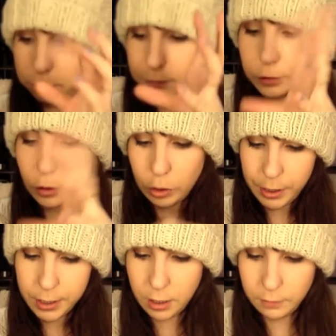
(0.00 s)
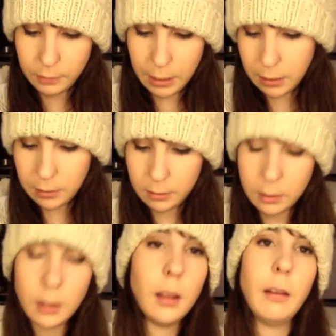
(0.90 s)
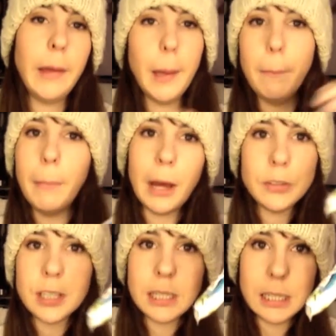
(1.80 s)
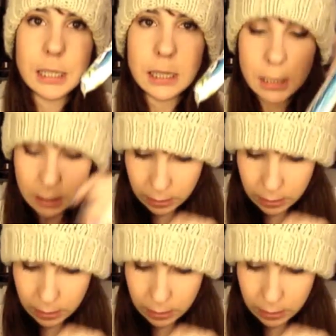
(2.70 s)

full of stuff, like Auntie,